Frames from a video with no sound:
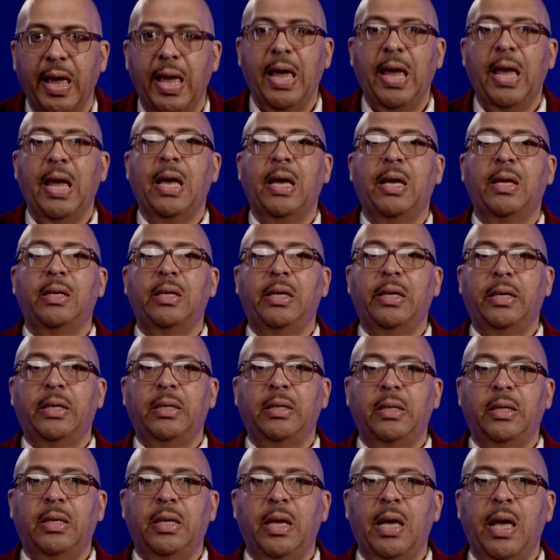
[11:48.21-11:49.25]
an
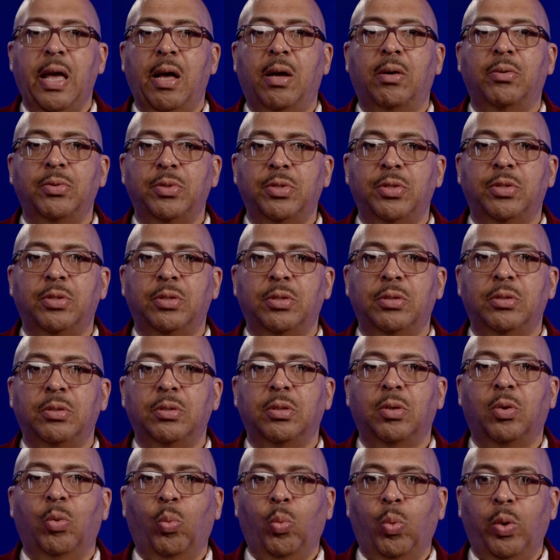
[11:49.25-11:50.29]
encounter
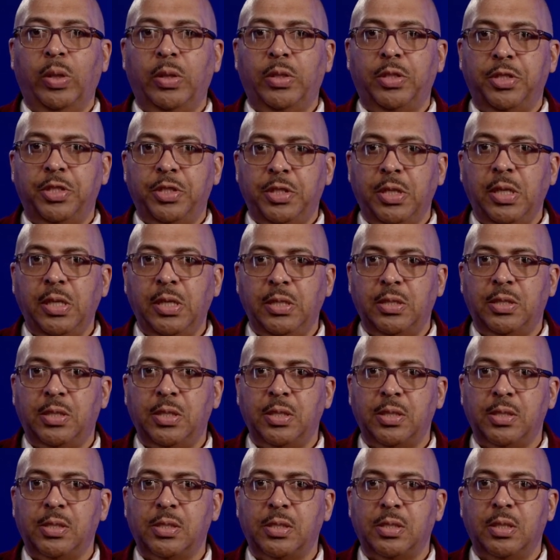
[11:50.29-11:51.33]
with
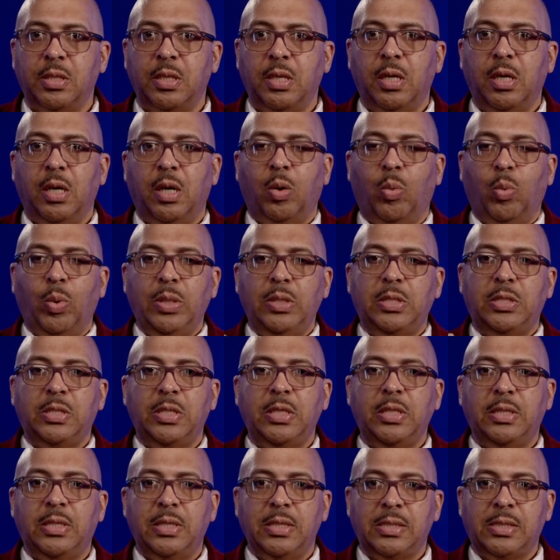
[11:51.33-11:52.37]
Jesus, we
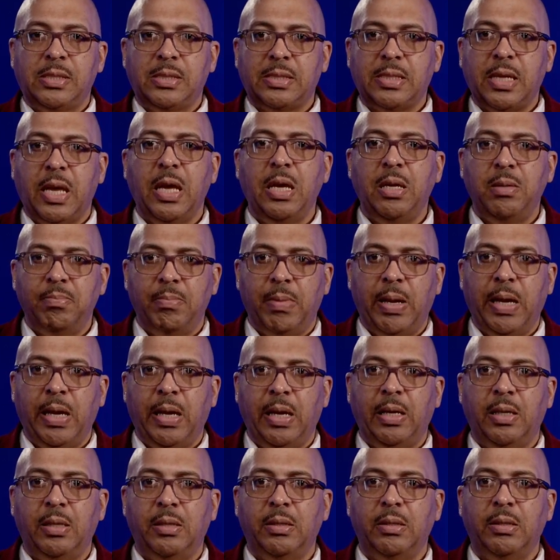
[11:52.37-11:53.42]
see the same
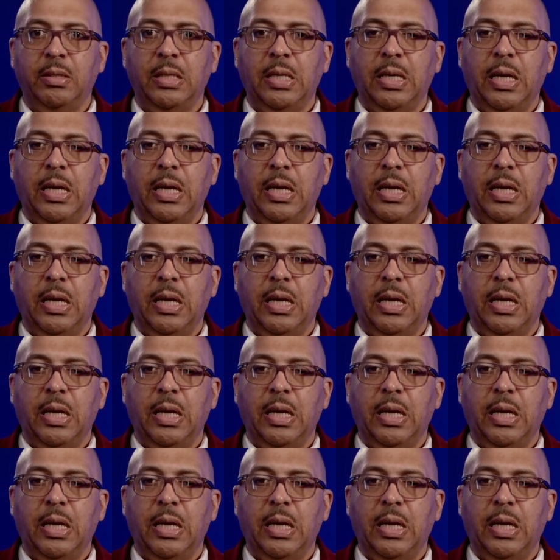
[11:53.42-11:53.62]
man,